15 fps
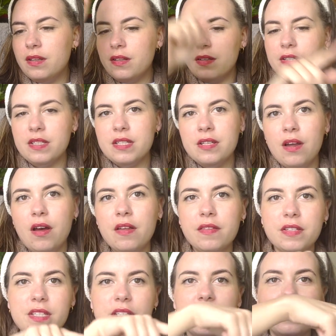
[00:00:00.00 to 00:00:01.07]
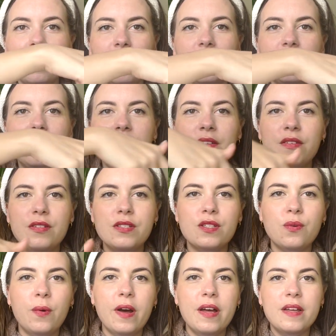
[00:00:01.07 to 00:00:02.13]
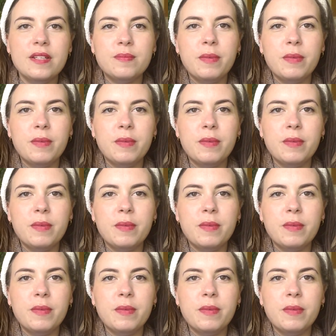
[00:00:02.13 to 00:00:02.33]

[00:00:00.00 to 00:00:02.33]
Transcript: is 9 squares